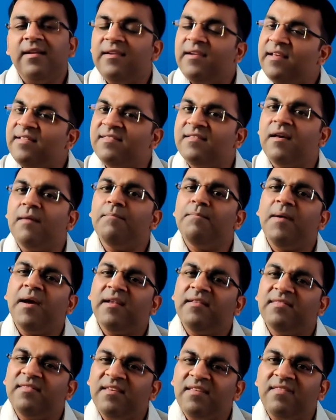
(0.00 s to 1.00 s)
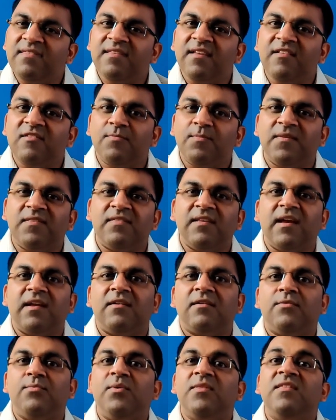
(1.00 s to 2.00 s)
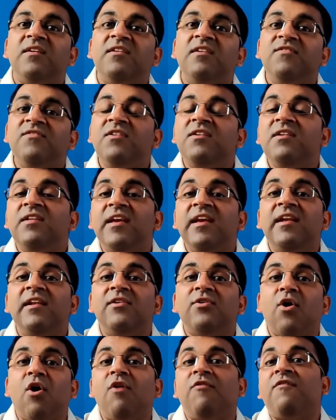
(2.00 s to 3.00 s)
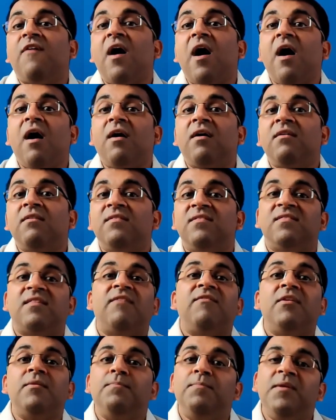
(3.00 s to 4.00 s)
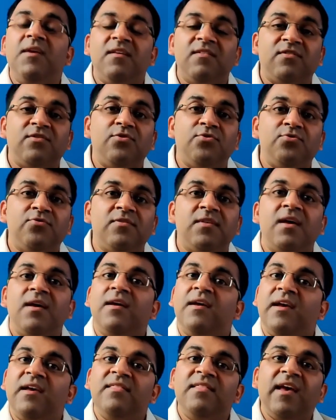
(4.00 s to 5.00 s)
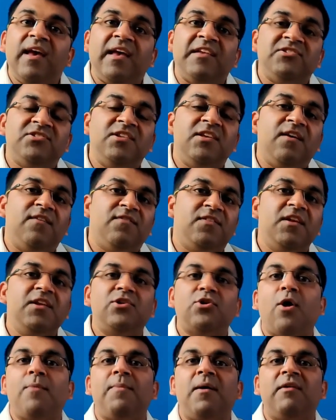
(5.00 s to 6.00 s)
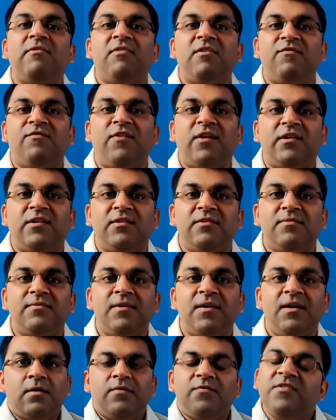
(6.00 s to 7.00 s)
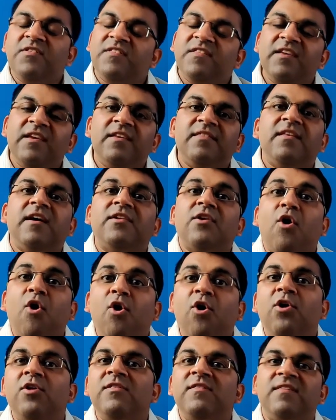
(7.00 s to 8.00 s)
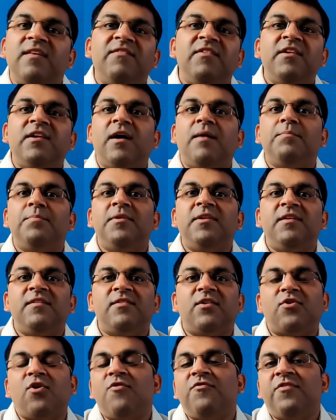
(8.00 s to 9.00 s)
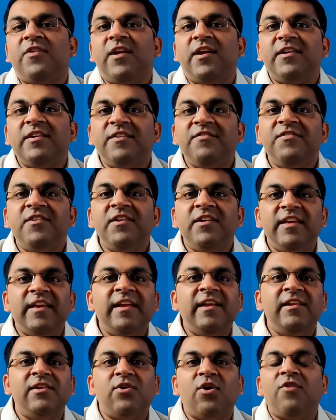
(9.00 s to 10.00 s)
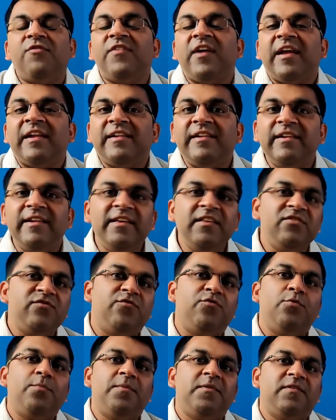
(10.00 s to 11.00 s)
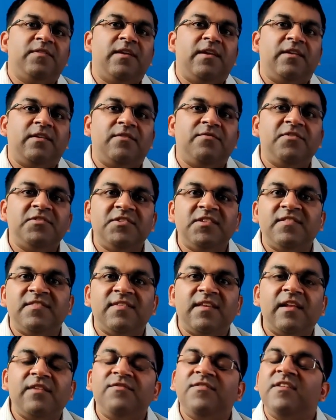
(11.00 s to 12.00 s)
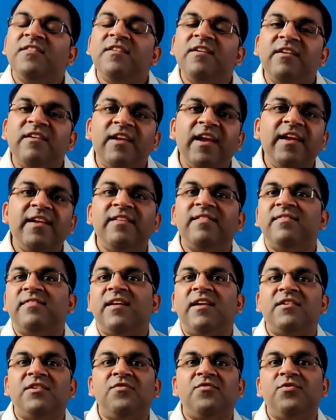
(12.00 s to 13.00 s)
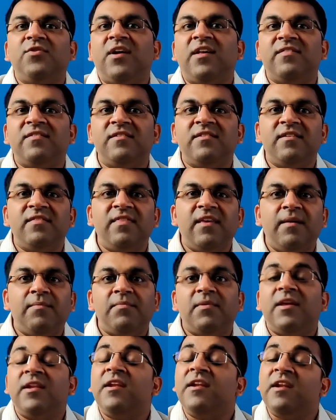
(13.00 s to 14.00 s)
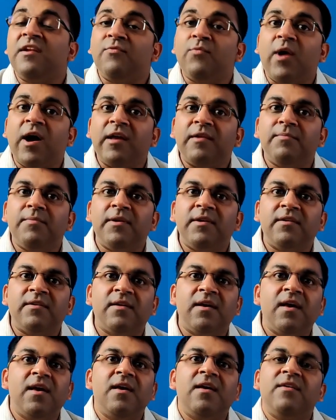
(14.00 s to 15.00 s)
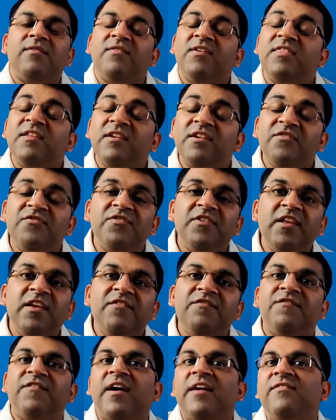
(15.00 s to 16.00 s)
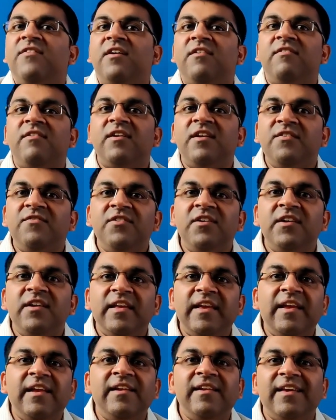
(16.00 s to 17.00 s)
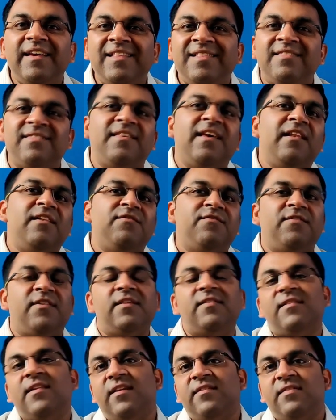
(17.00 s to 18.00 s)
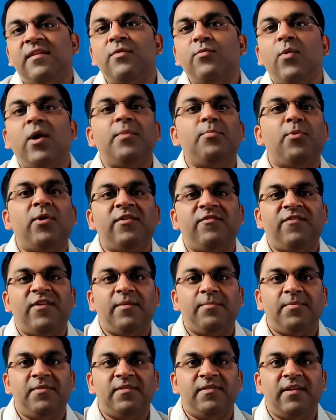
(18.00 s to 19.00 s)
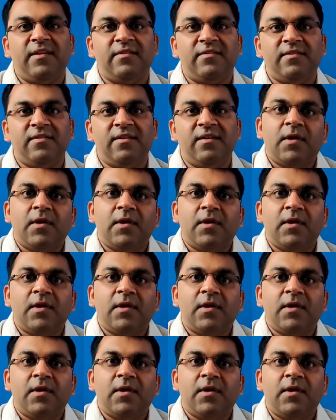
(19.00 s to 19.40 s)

Let's compare this 6% with the dividend yield of our 7 PSUs in the HDFC Top 100 Fund. We see that all 7 companies are offering a dividend yield of at least 4%, which itself is a great incentive to consider them in an environment where the Nifty 500 dividend yield itself is less than 1.5%.